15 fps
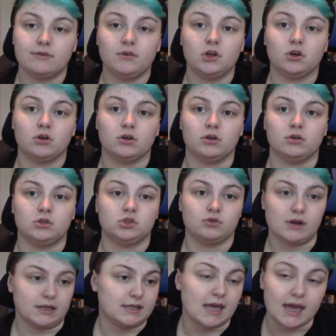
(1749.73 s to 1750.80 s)
giving
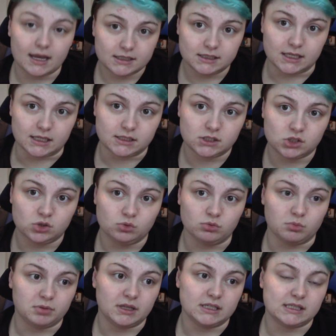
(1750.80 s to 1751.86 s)
her direct access
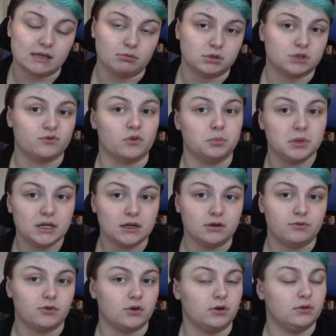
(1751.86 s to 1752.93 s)
to a place that was
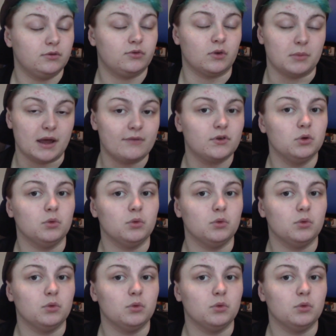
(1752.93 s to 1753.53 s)
forbidden from